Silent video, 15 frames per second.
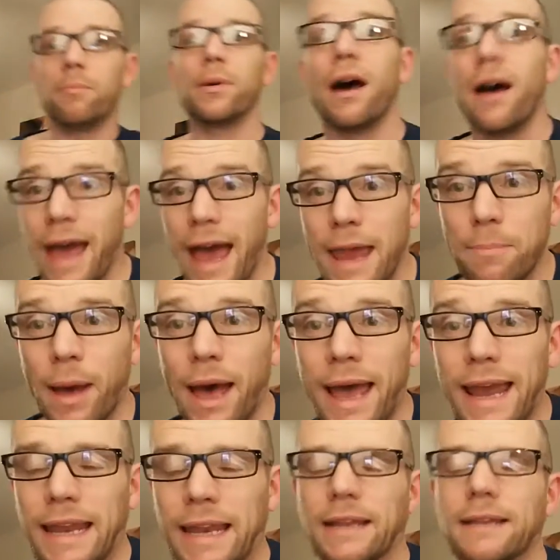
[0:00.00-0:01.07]
But I hate
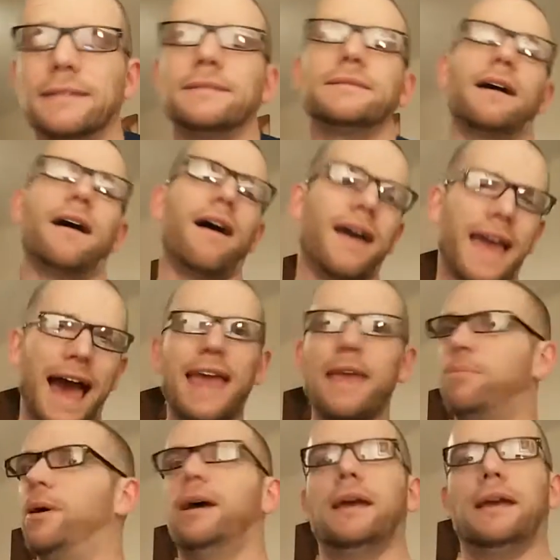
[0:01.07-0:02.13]
pain. I
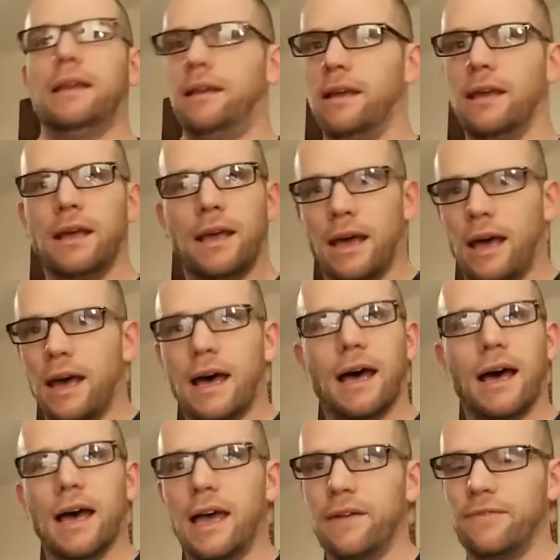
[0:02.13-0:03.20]
hate pain.
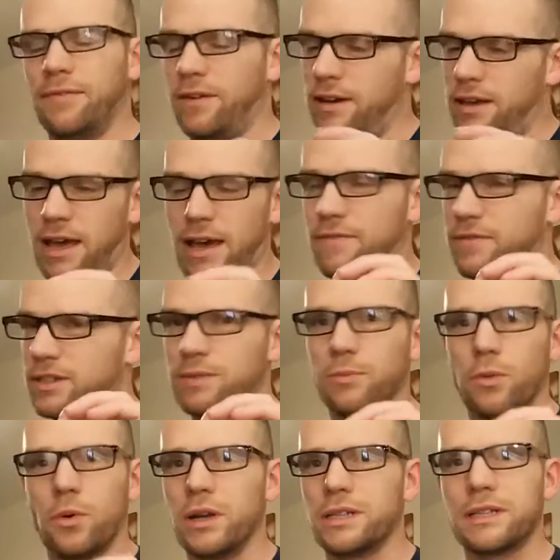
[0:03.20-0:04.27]
If I have the
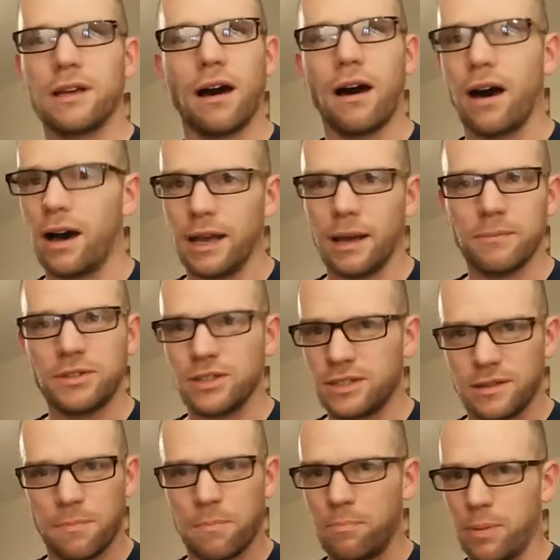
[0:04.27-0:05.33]
smallest cut, I am
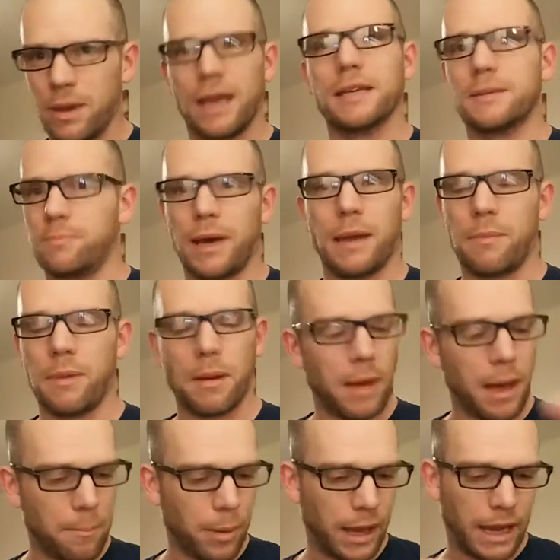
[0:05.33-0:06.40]
just the biggest baby
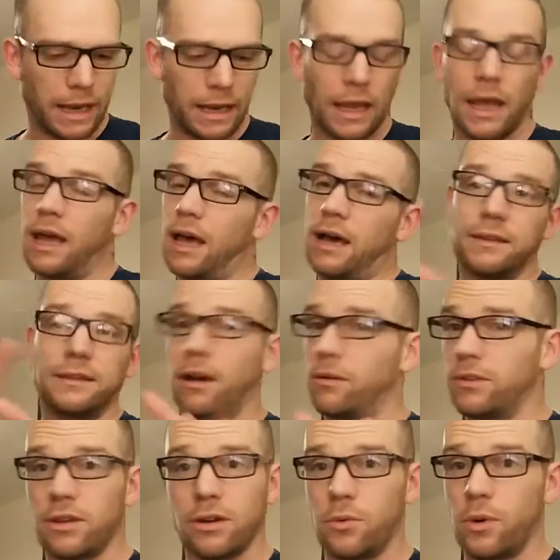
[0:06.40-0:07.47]
about pain. I
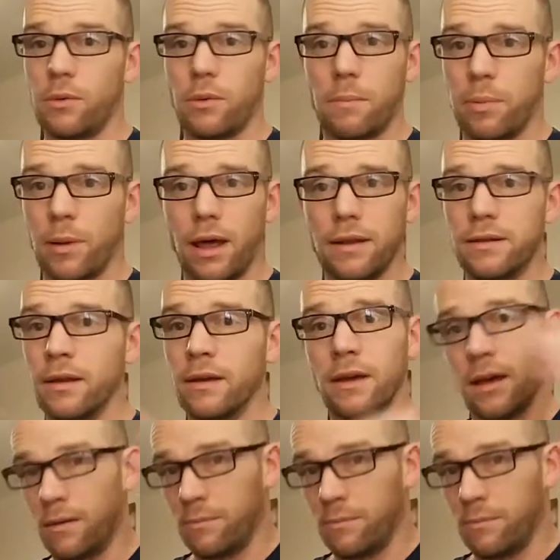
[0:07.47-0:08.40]
don't deal well with blood.